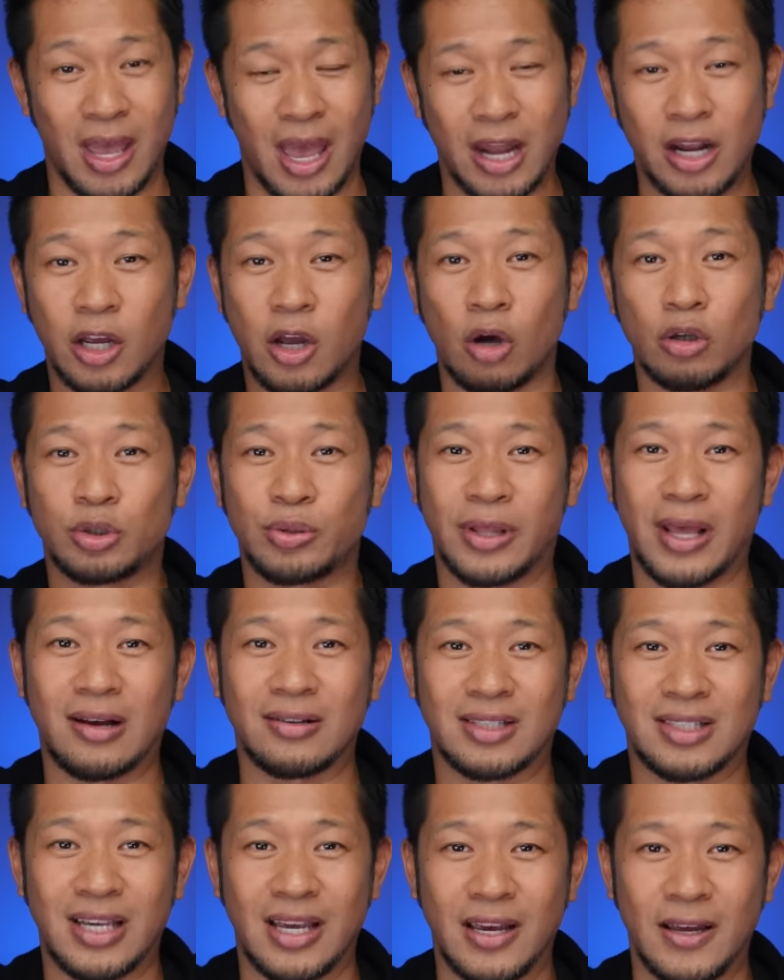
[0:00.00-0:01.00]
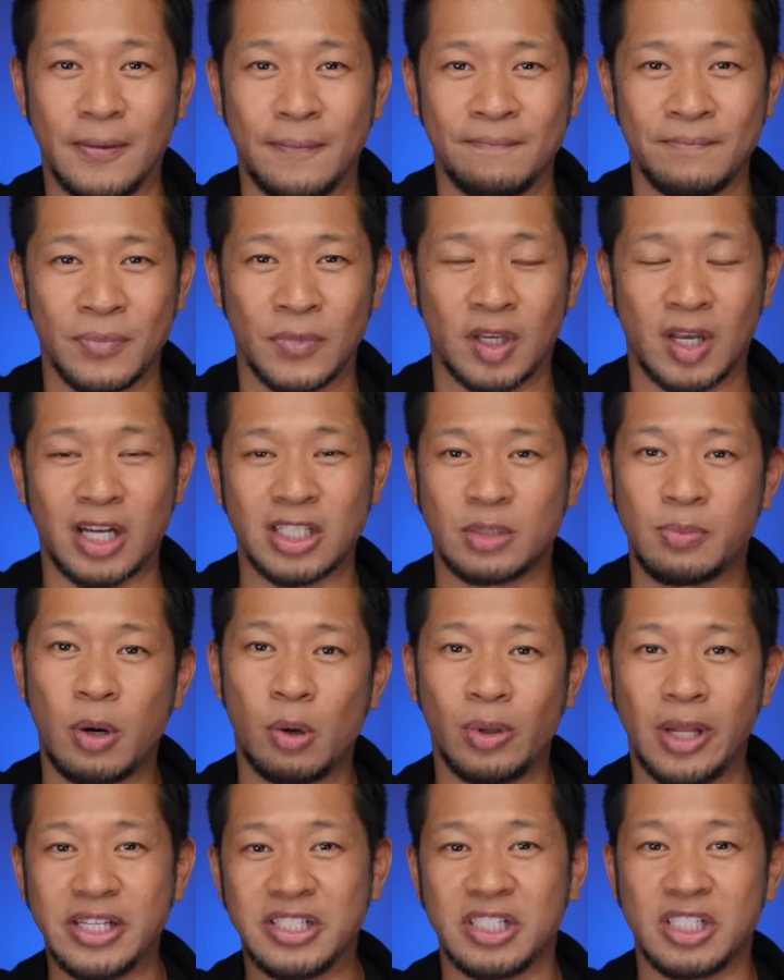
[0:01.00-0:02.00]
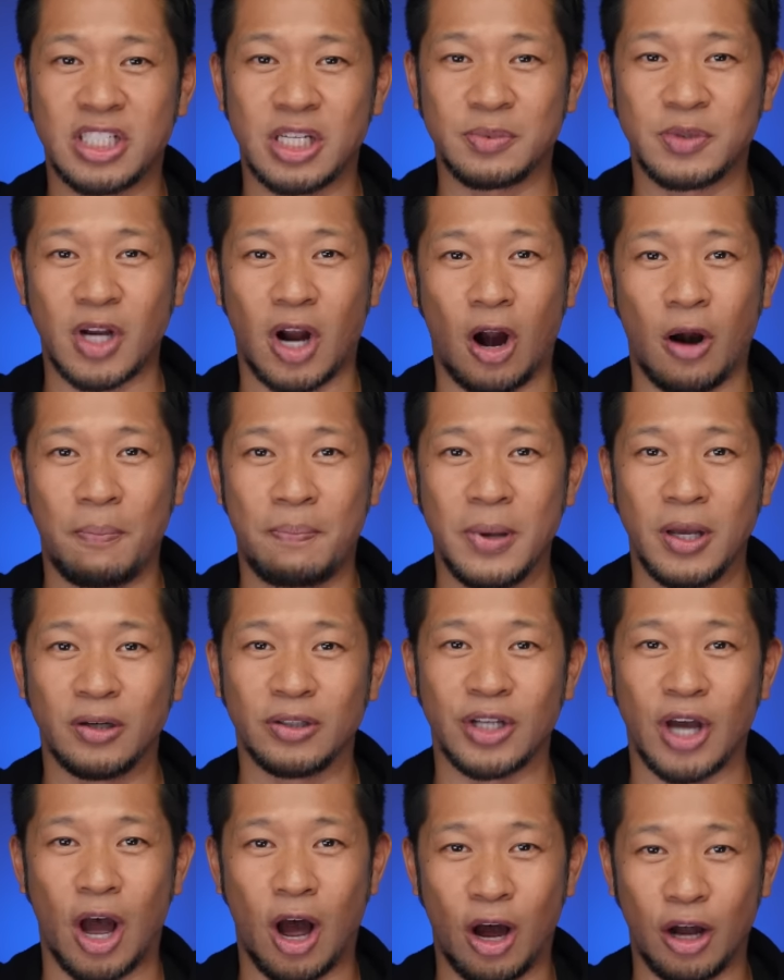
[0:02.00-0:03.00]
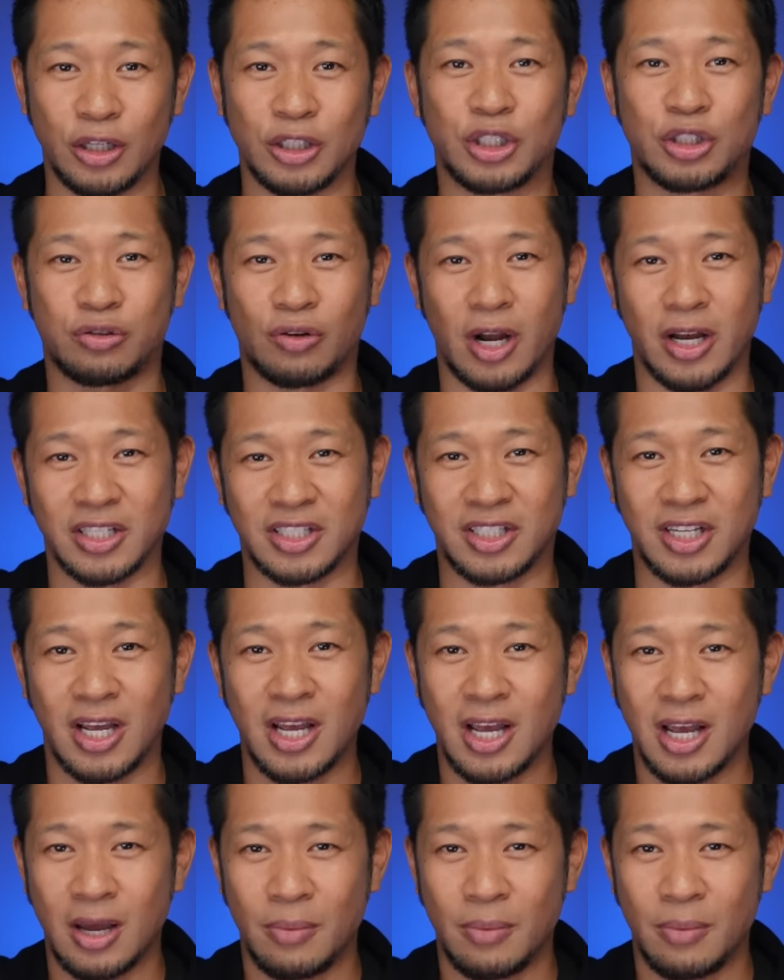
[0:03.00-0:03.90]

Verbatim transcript: And it goes without saying, customer relationships are built on trust.